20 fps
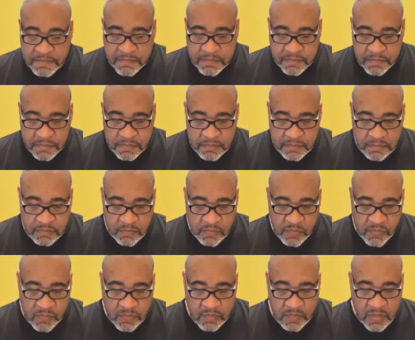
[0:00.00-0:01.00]

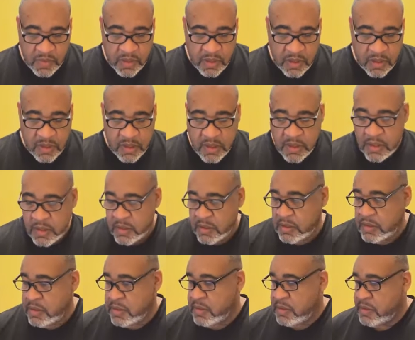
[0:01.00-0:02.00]

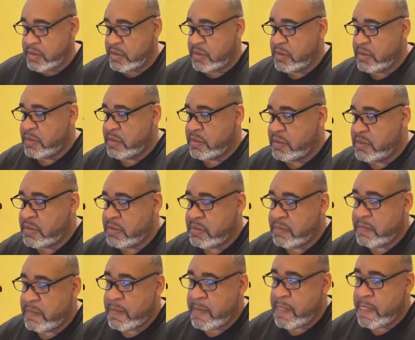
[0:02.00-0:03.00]

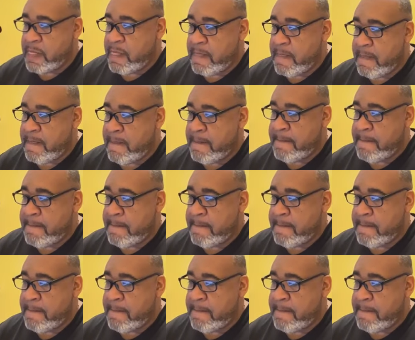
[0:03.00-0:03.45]
Nobody speaks.